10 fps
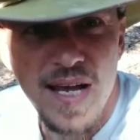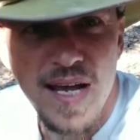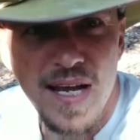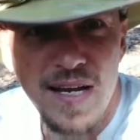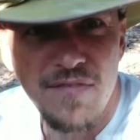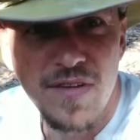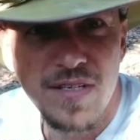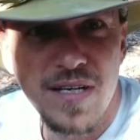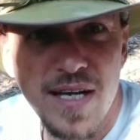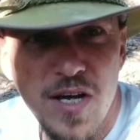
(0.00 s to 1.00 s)
and if it's
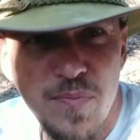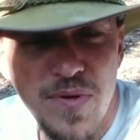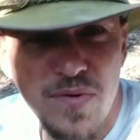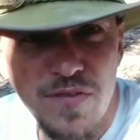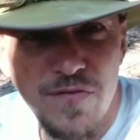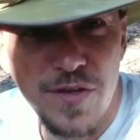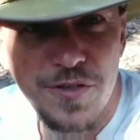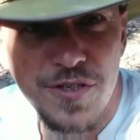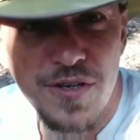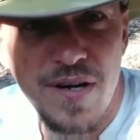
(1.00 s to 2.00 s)
going to help you in the
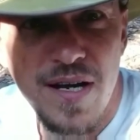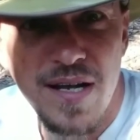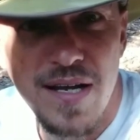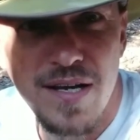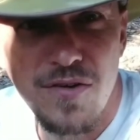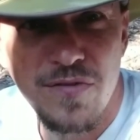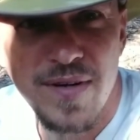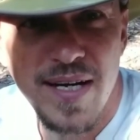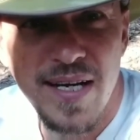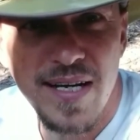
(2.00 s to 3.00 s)
future. And don't
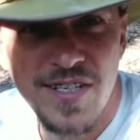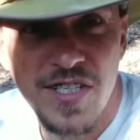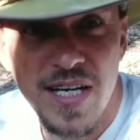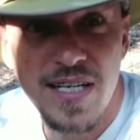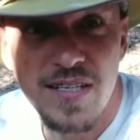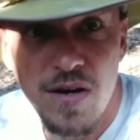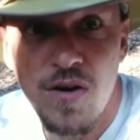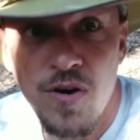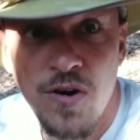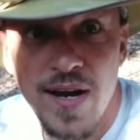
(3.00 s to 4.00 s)
forget that chickens
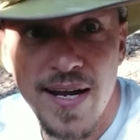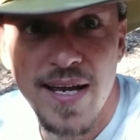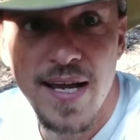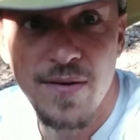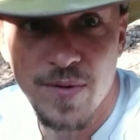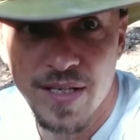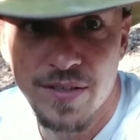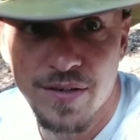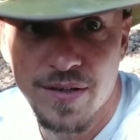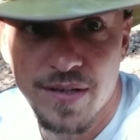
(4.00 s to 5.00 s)
are a gateway
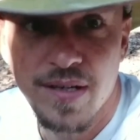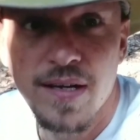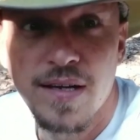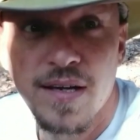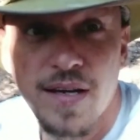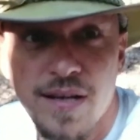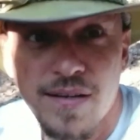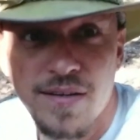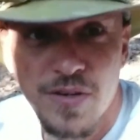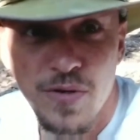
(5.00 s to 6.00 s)
drug
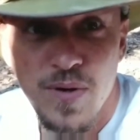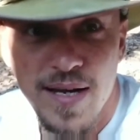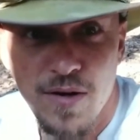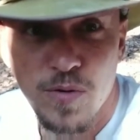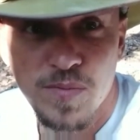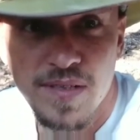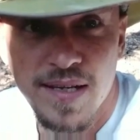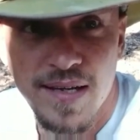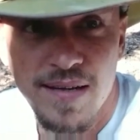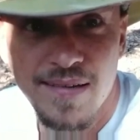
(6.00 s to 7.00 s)
to a
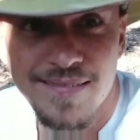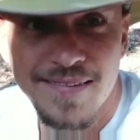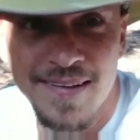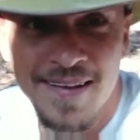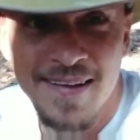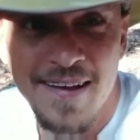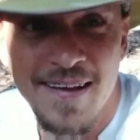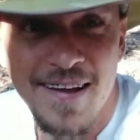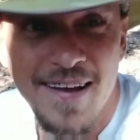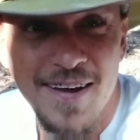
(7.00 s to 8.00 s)
homestead.
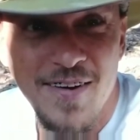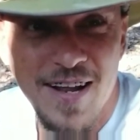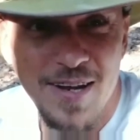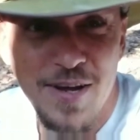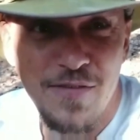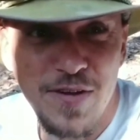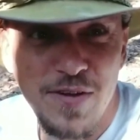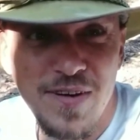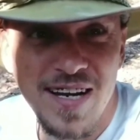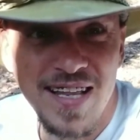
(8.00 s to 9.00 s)
I love
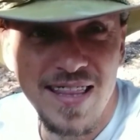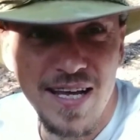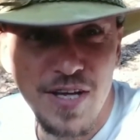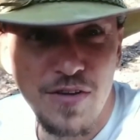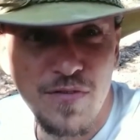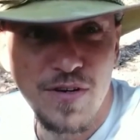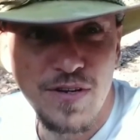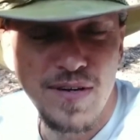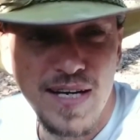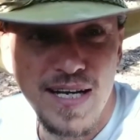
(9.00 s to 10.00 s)
you, and I thank you for
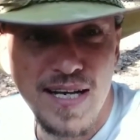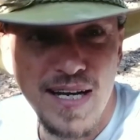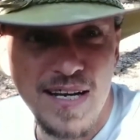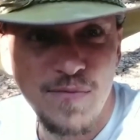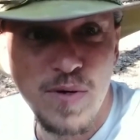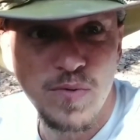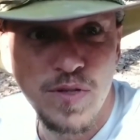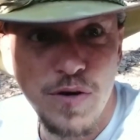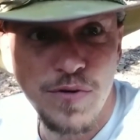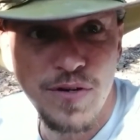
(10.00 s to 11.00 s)
tuning in, and we will
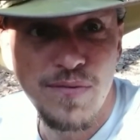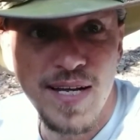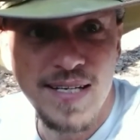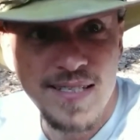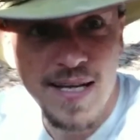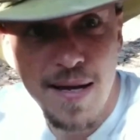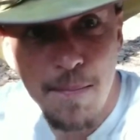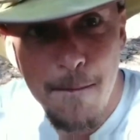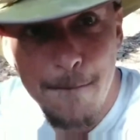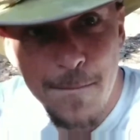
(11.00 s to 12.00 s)
talk to you next time.